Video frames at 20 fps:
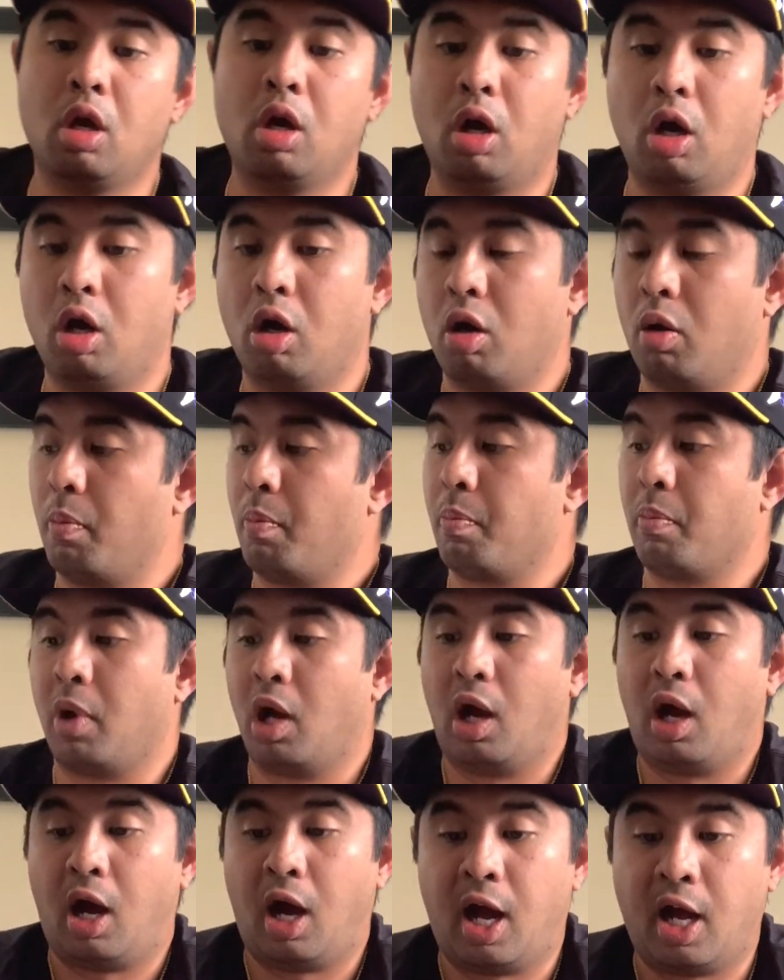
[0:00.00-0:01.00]

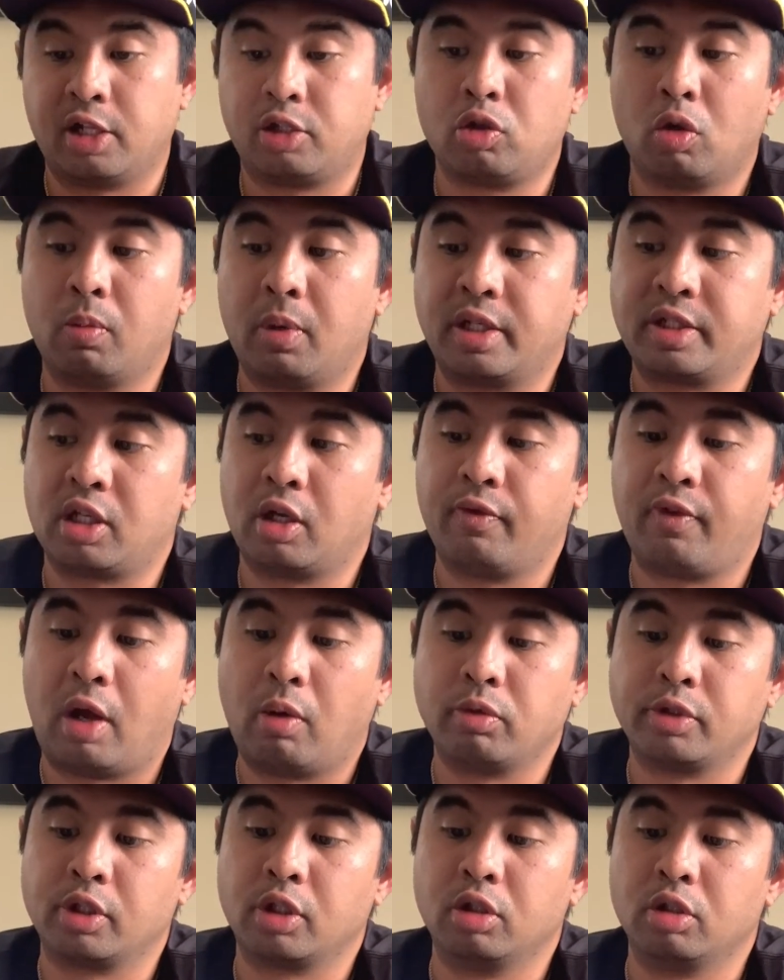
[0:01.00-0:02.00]
I told myself I
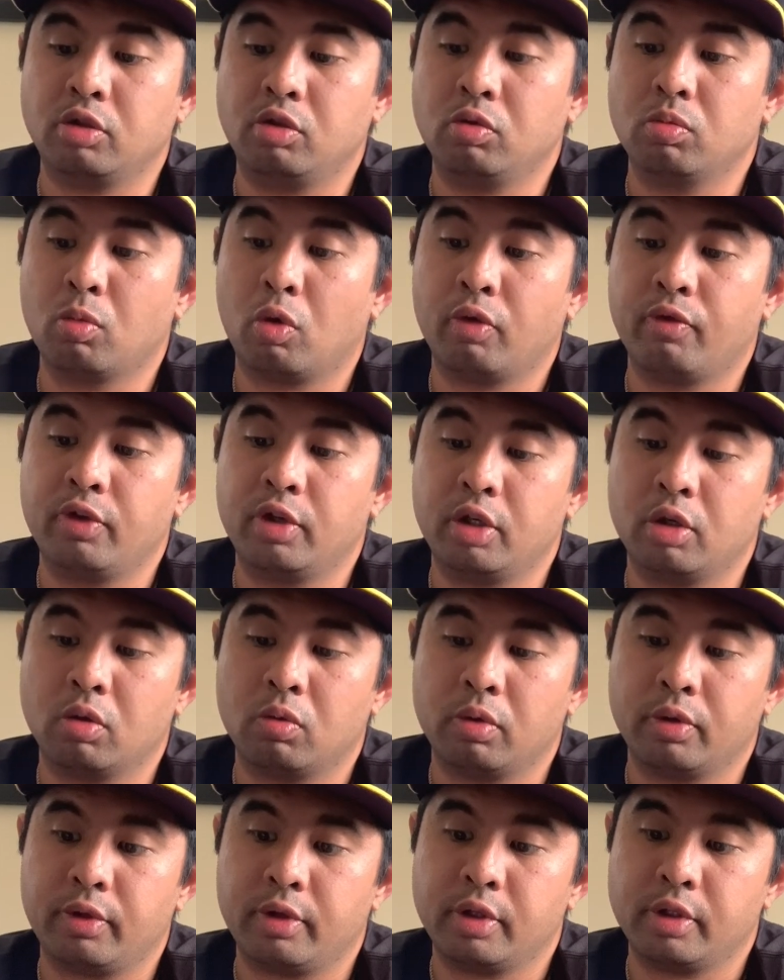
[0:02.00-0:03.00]
was going to do more video
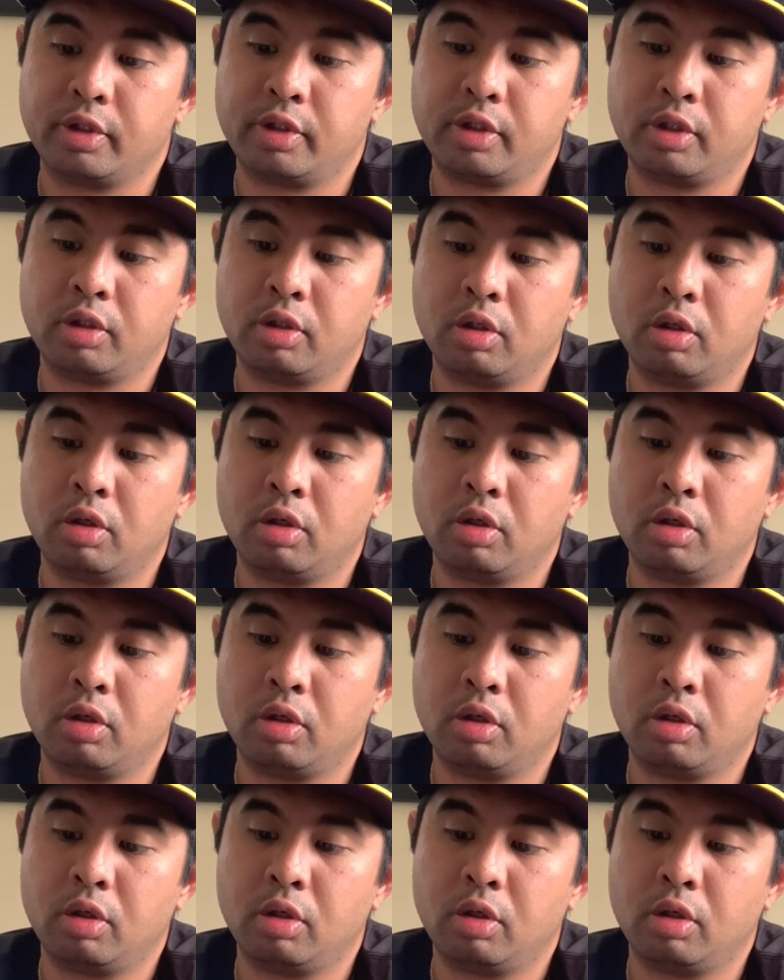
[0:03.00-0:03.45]
with this.